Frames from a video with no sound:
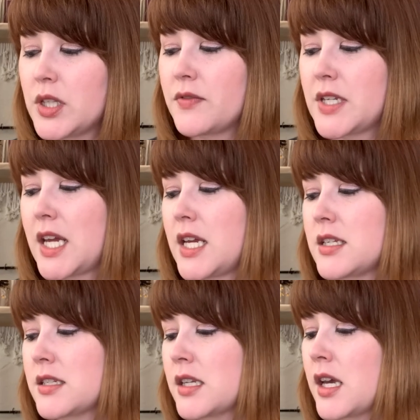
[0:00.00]
of
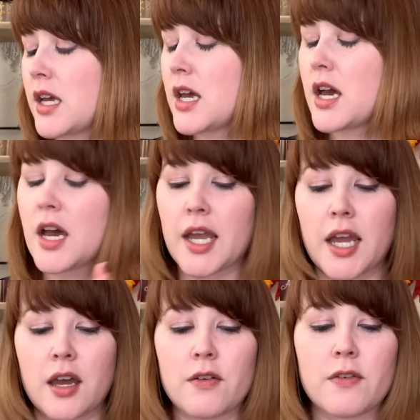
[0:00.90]
days. I
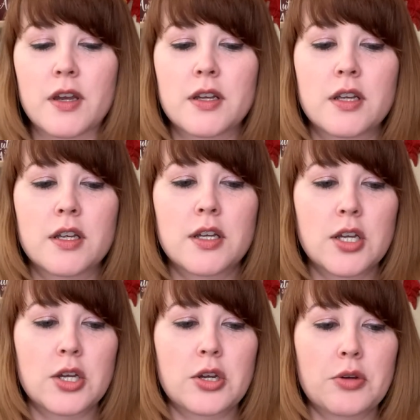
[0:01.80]
have
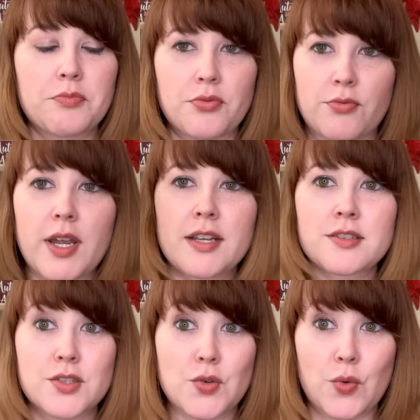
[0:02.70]

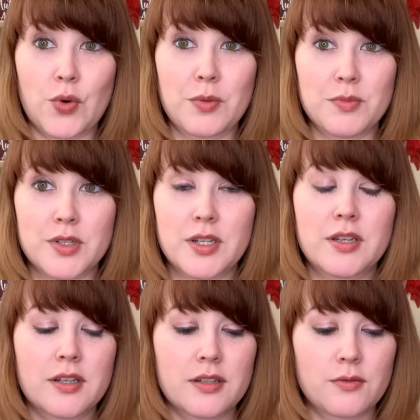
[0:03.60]
brainstormed
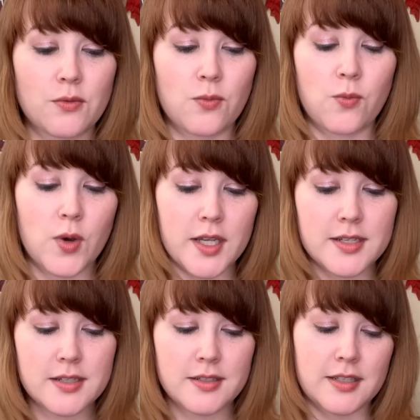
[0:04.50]

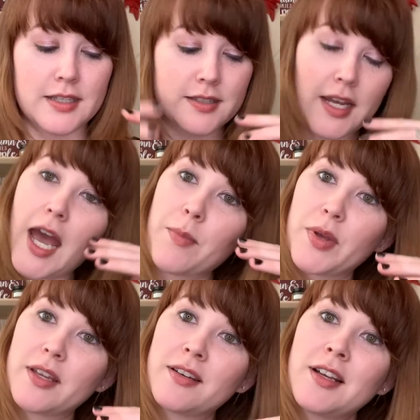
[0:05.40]
what needs to
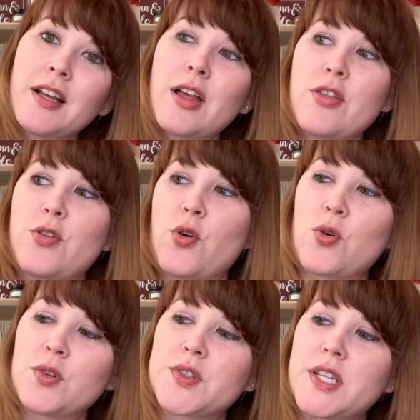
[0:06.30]
happen, the
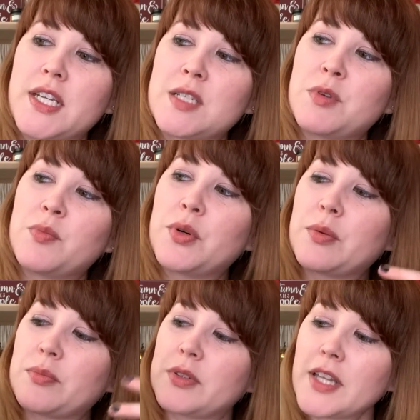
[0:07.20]
goals that need to be put
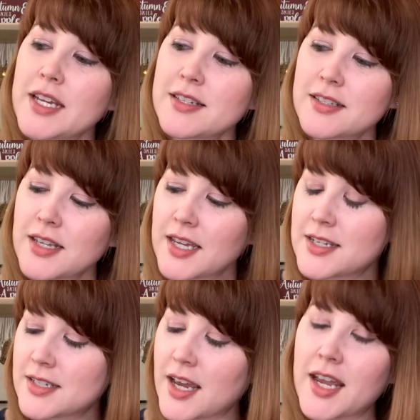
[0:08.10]
in place,
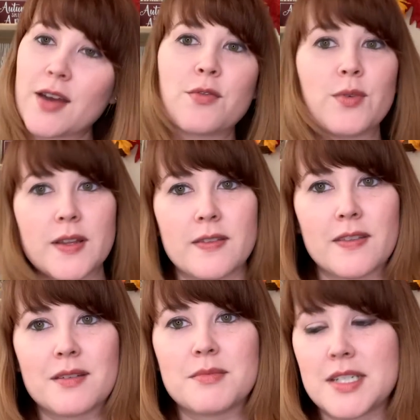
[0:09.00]
and I have written
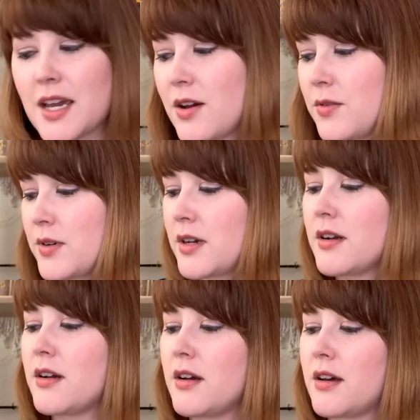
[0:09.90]
them down
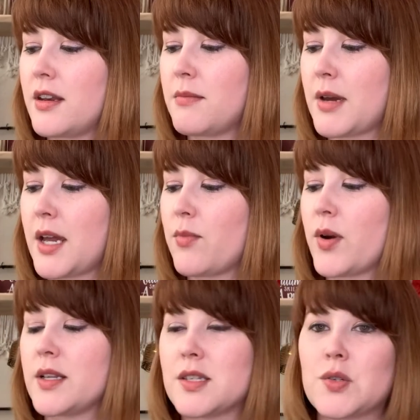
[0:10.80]
on my
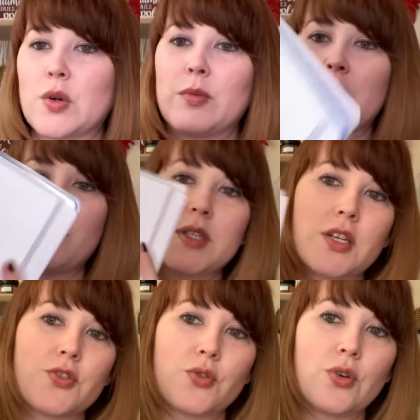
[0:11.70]
brainstorming
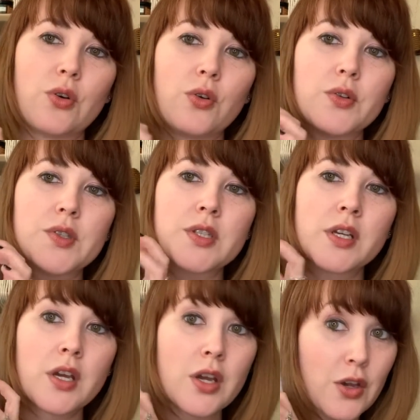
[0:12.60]
potential goals
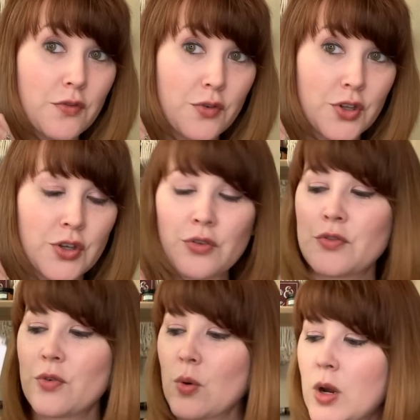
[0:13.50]
for
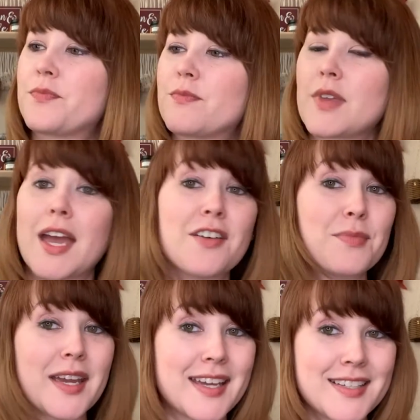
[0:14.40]
Q4. I have
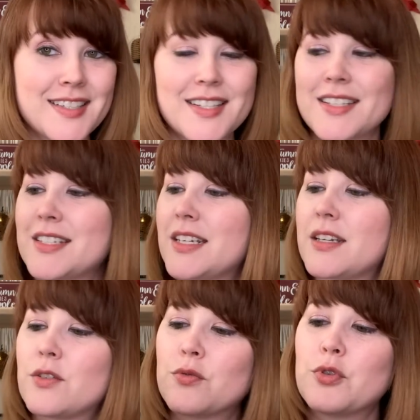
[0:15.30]
my handy
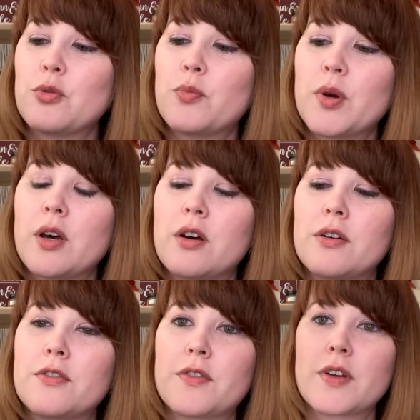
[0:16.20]
dandy group
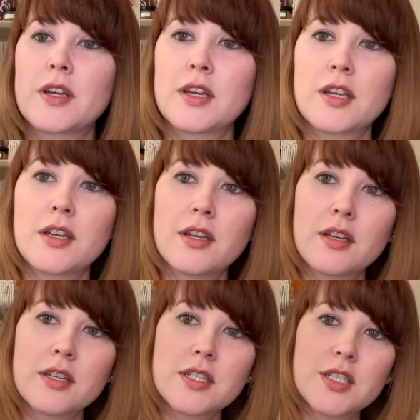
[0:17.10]
of
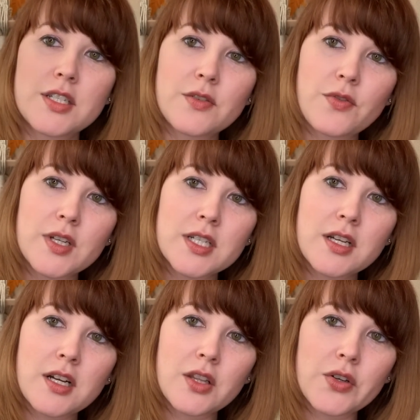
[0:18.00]
different
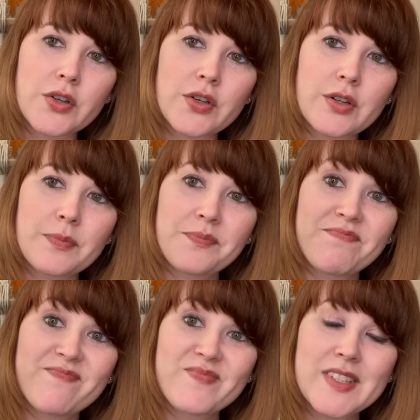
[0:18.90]
colored
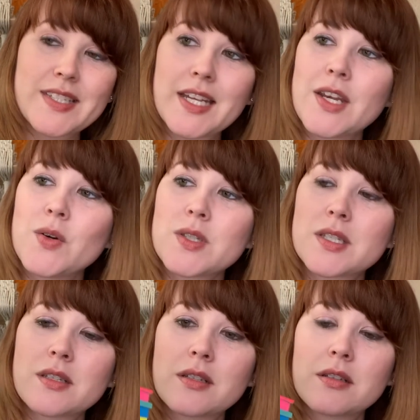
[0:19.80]
sticky
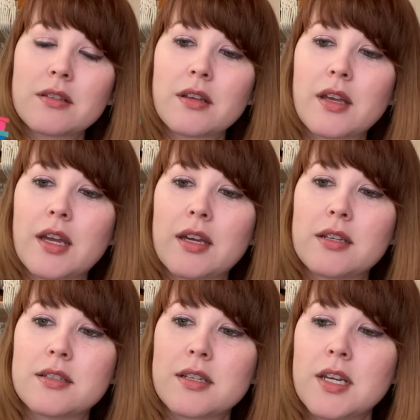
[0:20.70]
notes,
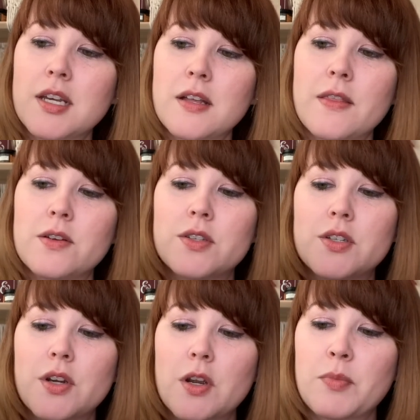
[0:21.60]
and there's a
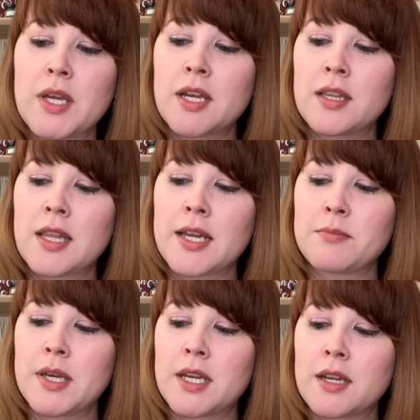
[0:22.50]
dark pink, a
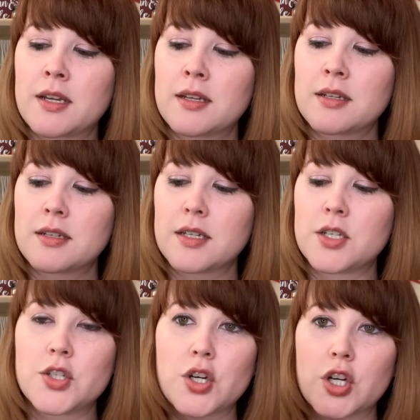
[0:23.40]
light pink,
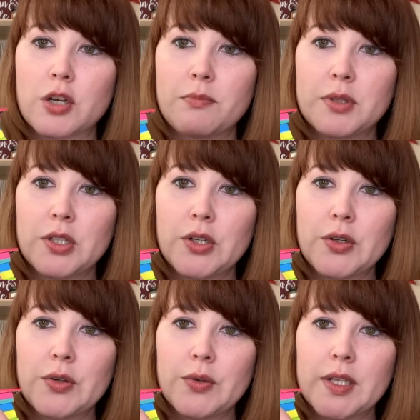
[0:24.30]
a dark
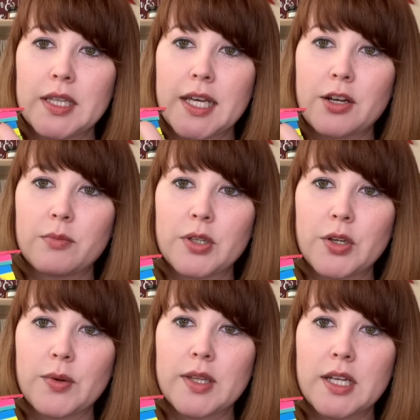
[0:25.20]
blue, and a lighter
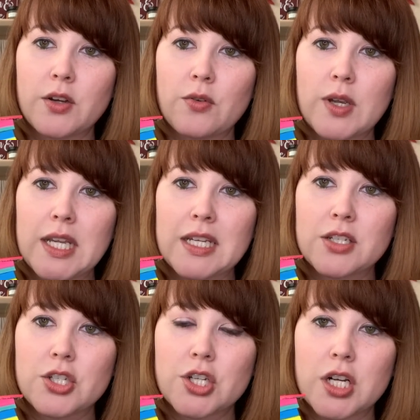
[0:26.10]
blue, and then a
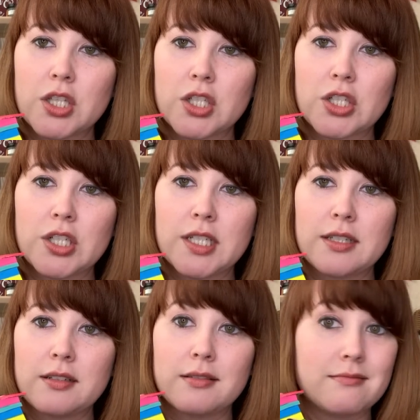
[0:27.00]
greenish color, and
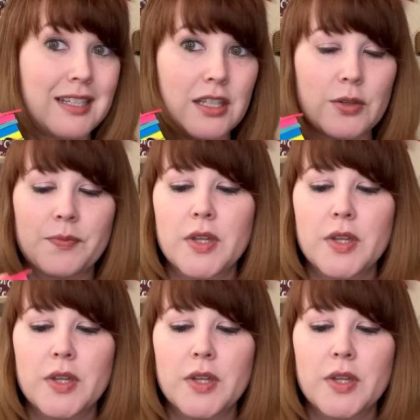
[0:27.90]
then yellow.